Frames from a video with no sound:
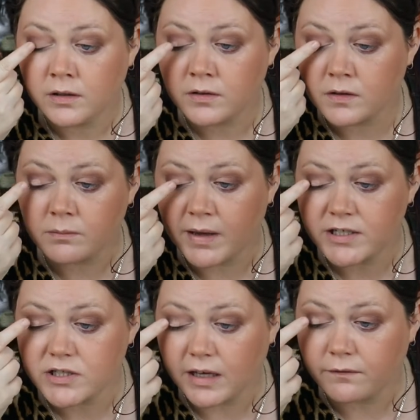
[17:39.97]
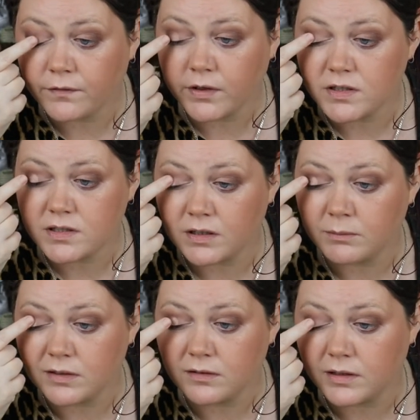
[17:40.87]
smash that first in the
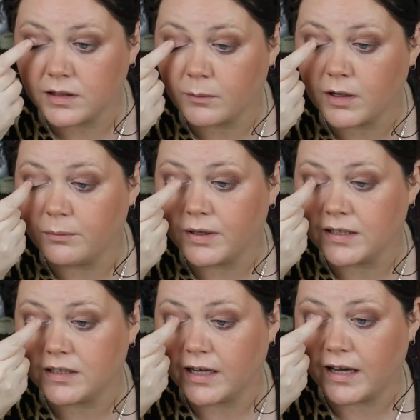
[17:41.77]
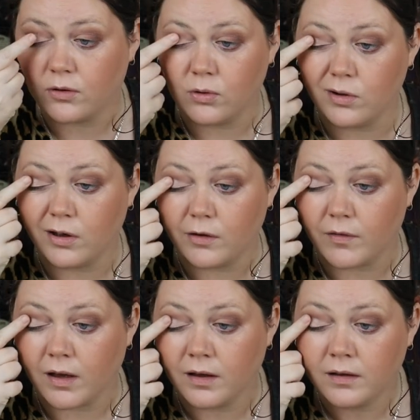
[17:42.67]
middle, and then I'm gonna blend it out all
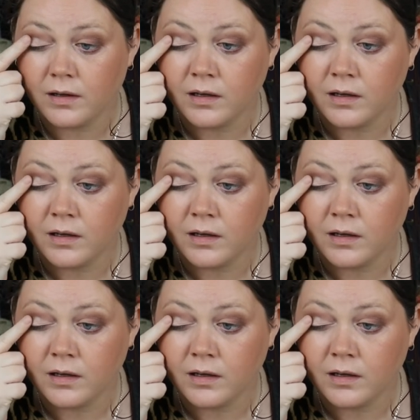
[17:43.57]
over.